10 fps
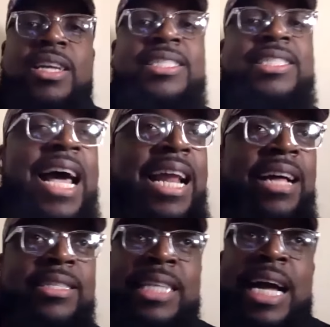shout
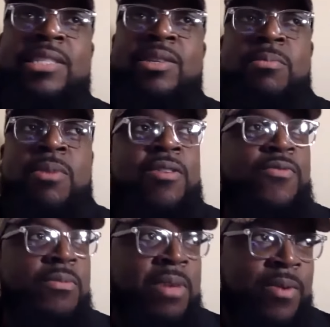out to Dr.
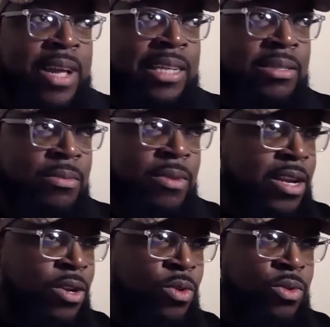Murphy, man. We got some
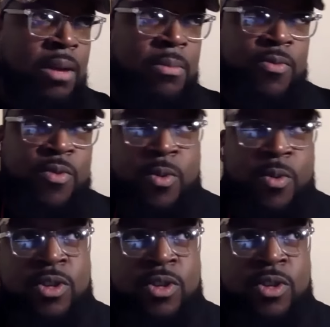great news coming forward.